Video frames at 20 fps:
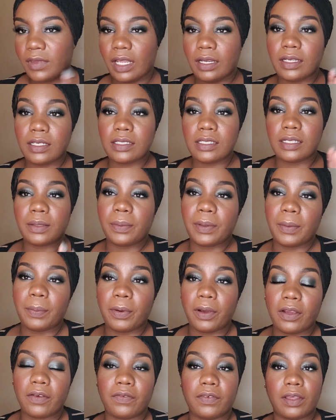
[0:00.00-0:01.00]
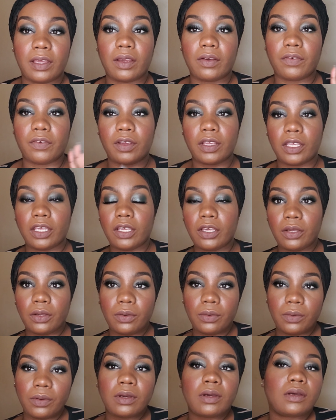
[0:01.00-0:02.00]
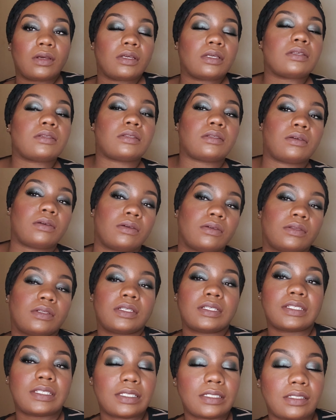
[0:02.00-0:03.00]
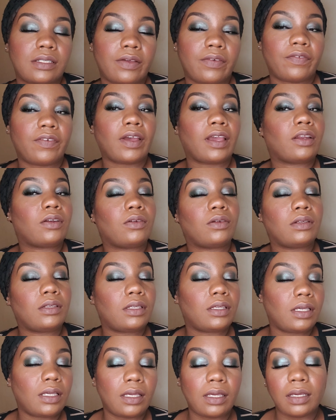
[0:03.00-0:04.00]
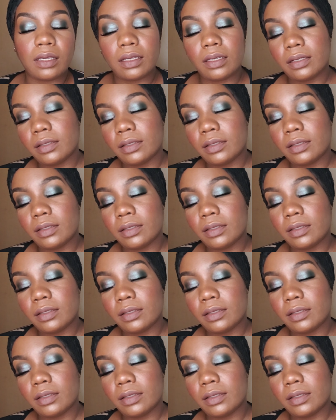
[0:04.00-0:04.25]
this would be perfect for you. So this is the final look.